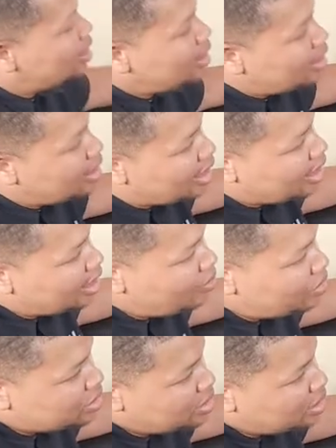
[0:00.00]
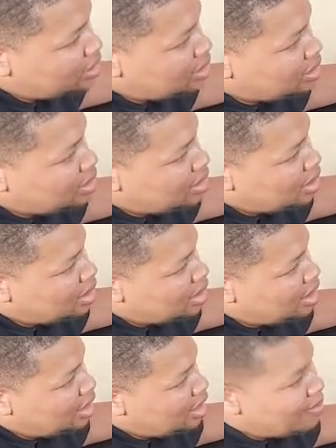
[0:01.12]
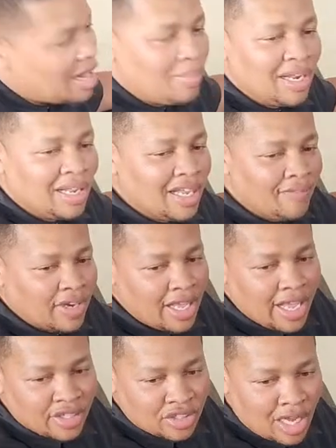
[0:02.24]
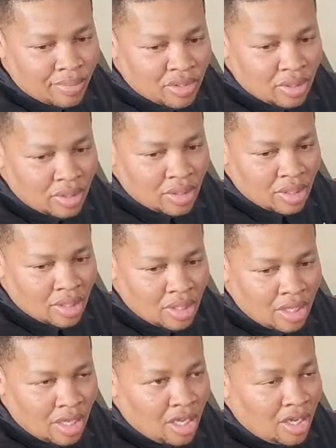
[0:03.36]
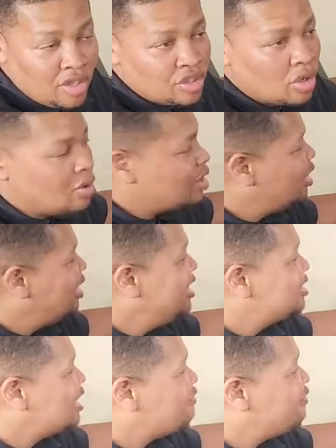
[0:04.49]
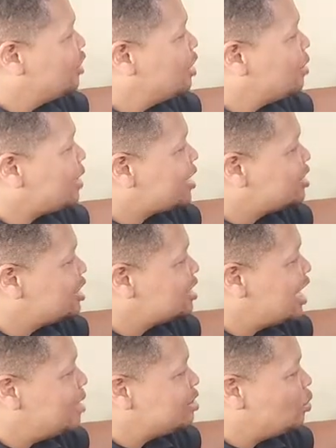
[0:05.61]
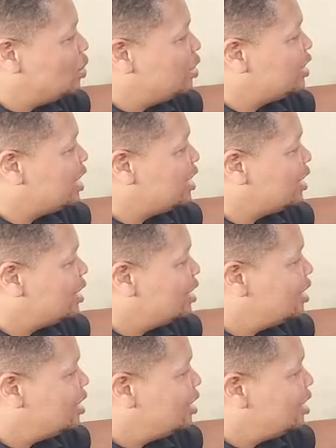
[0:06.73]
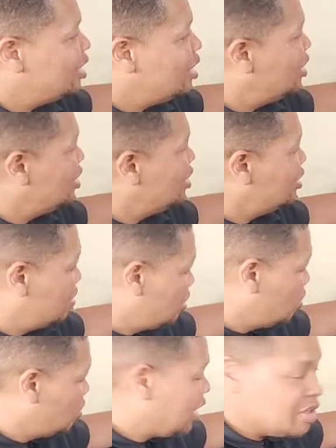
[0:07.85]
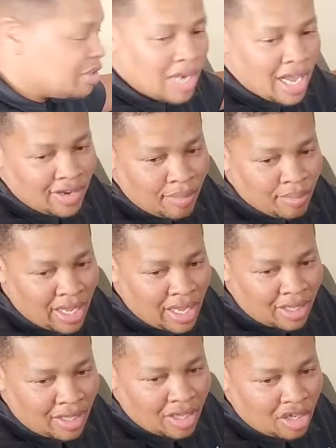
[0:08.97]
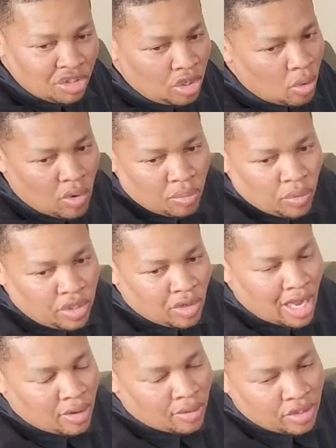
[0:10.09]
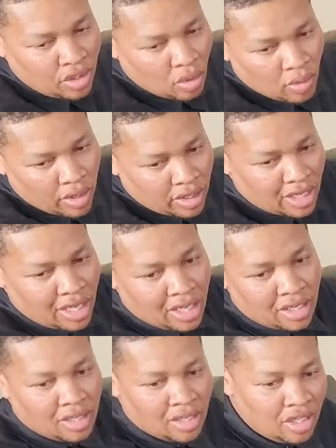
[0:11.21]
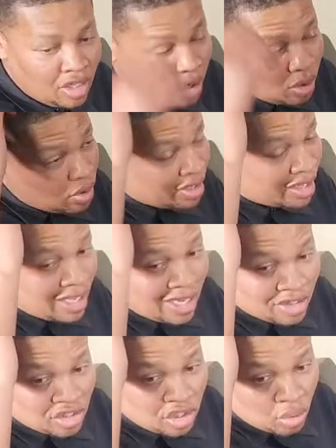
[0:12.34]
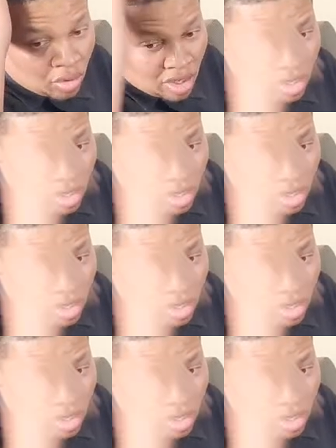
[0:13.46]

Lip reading: Yeah, it might have been 11 gas stops. So at least I filled up like 6 times in one day when I was riding that bike. Because you don't want, when you're out, you don't want to get it to,